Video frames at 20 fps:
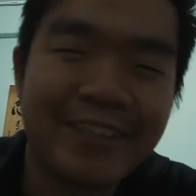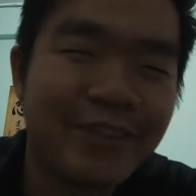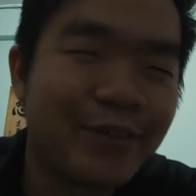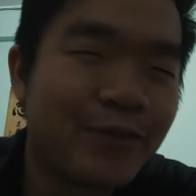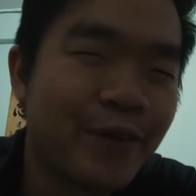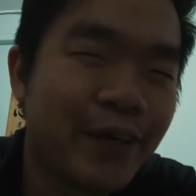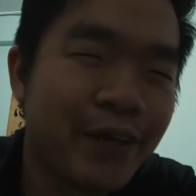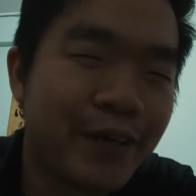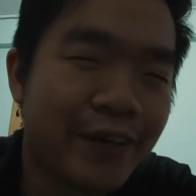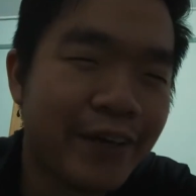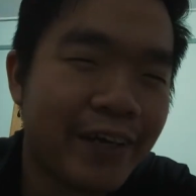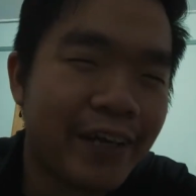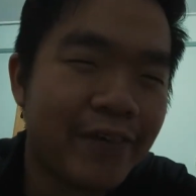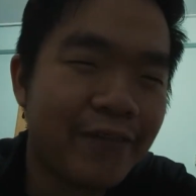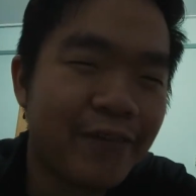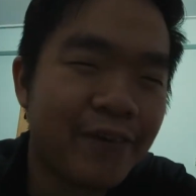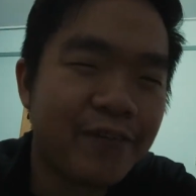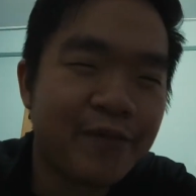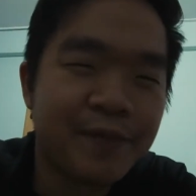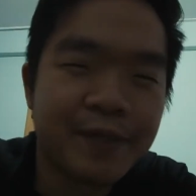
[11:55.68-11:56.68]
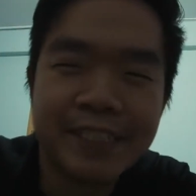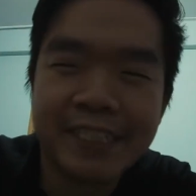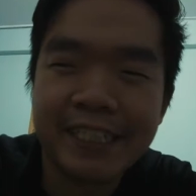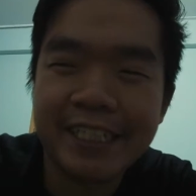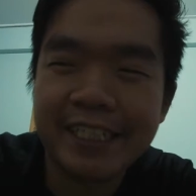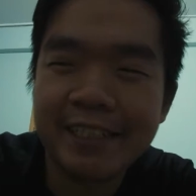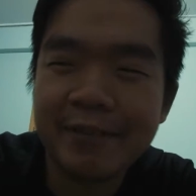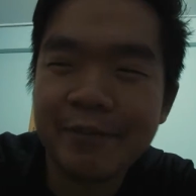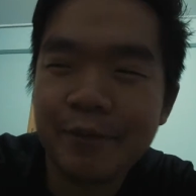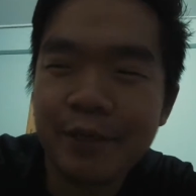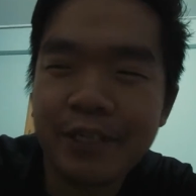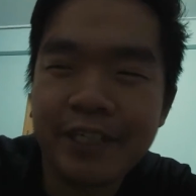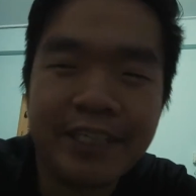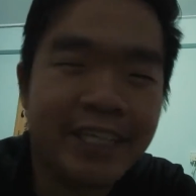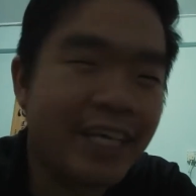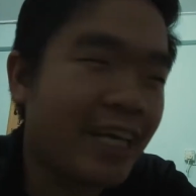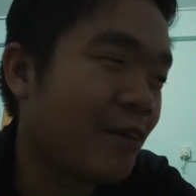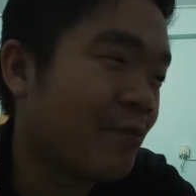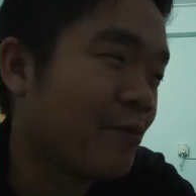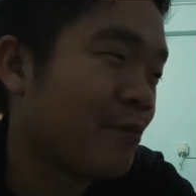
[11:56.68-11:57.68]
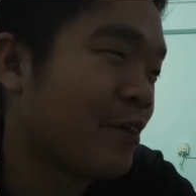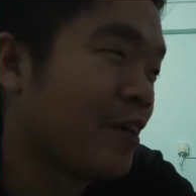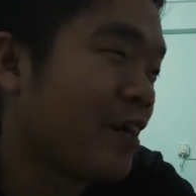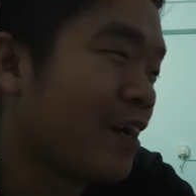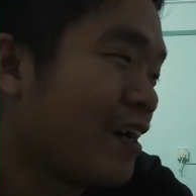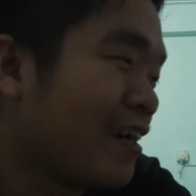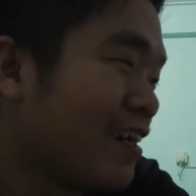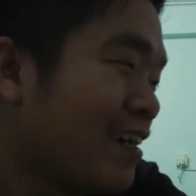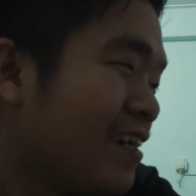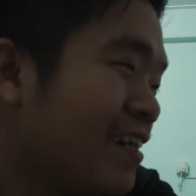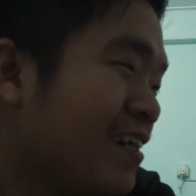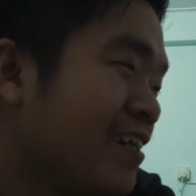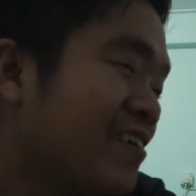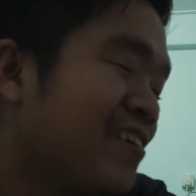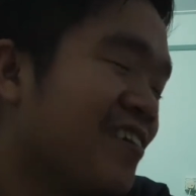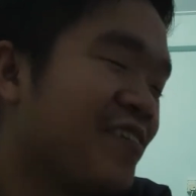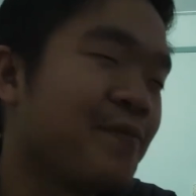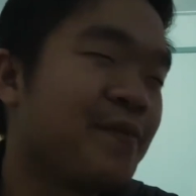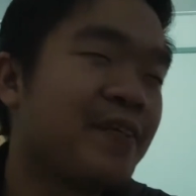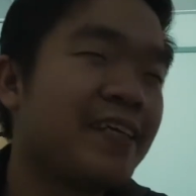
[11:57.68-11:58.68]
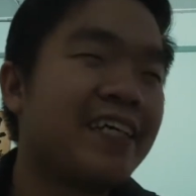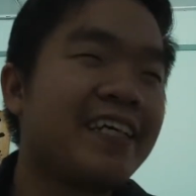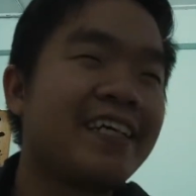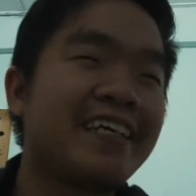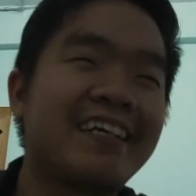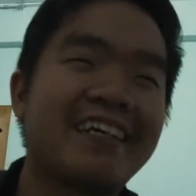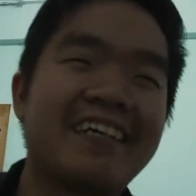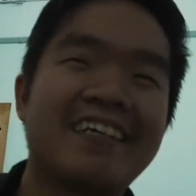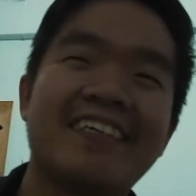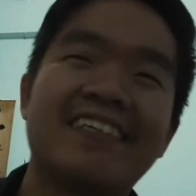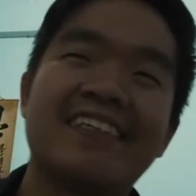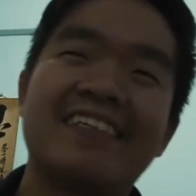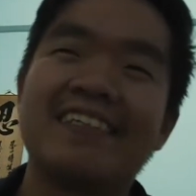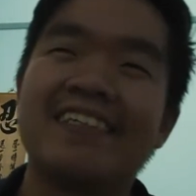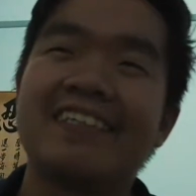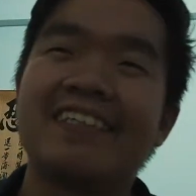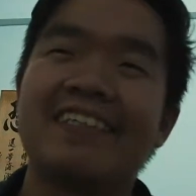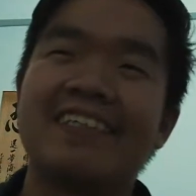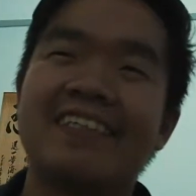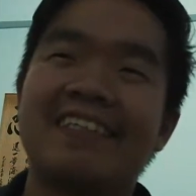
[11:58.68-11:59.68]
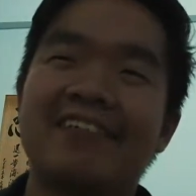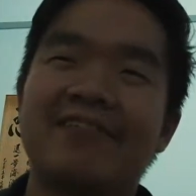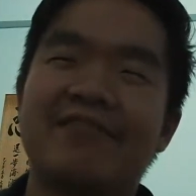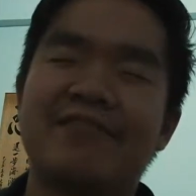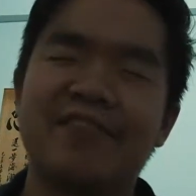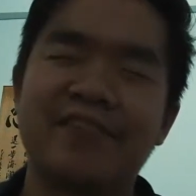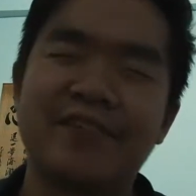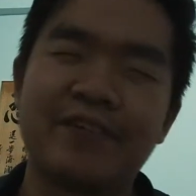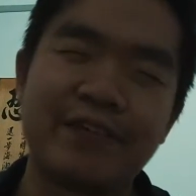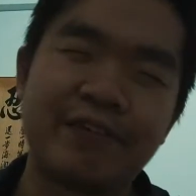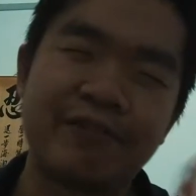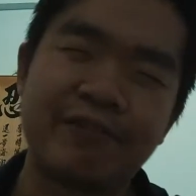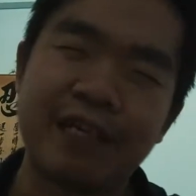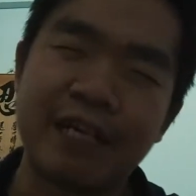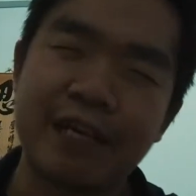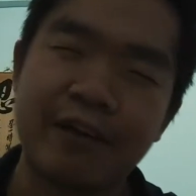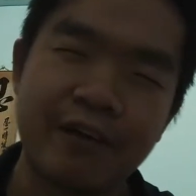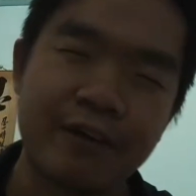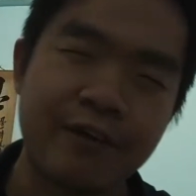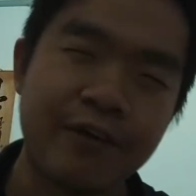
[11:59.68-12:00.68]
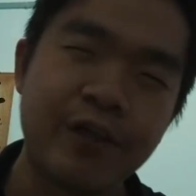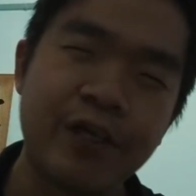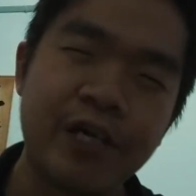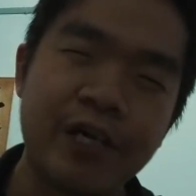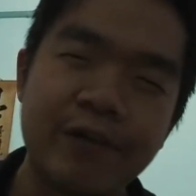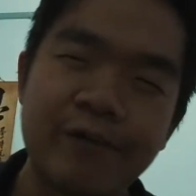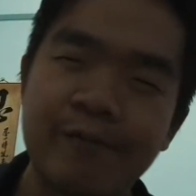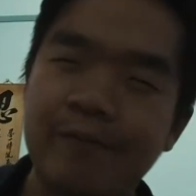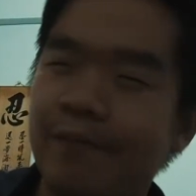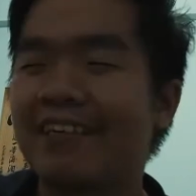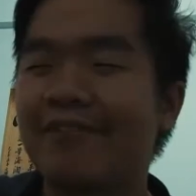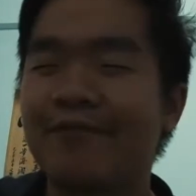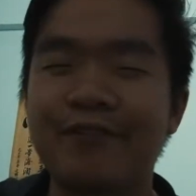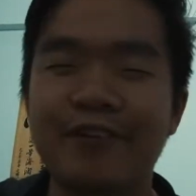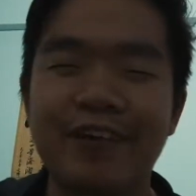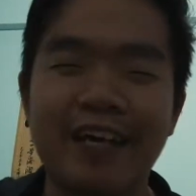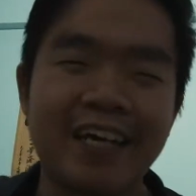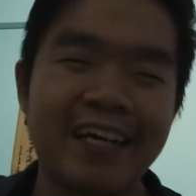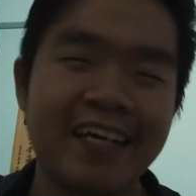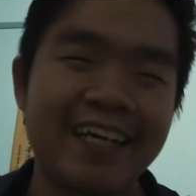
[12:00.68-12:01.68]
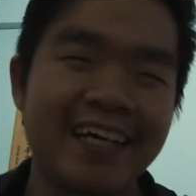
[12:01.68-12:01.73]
don't know where I left off because I didn't bring the camera with me. Where when I go out, kind of forget